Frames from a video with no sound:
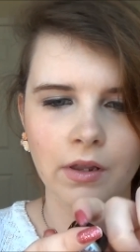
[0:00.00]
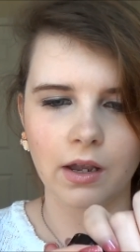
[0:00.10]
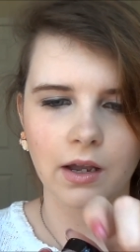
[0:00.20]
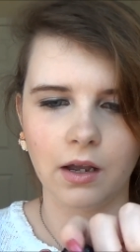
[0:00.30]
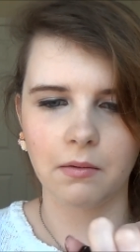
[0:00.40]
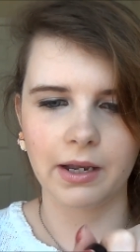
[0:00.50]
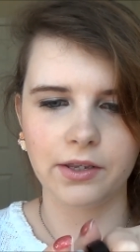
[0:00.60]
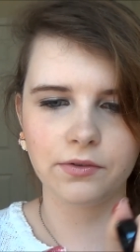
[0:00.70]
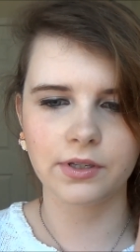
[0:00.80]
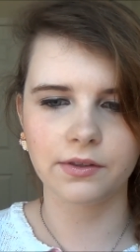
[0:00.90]
Uh, I
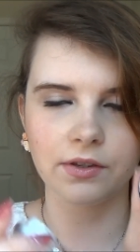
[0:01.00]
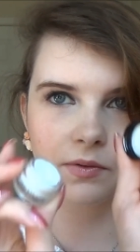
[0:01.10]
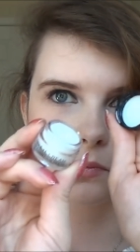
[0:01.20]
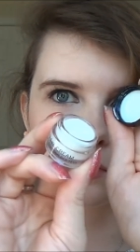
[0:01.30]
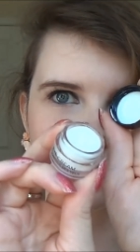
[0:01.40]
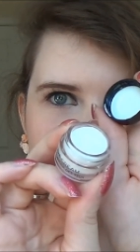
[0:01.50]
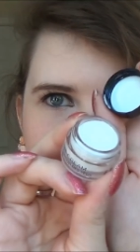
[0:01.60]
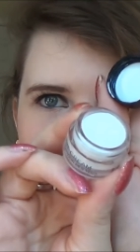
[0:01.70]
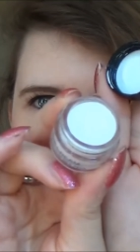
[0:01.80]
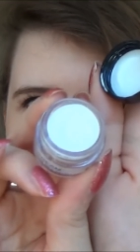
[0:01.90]
used it this morning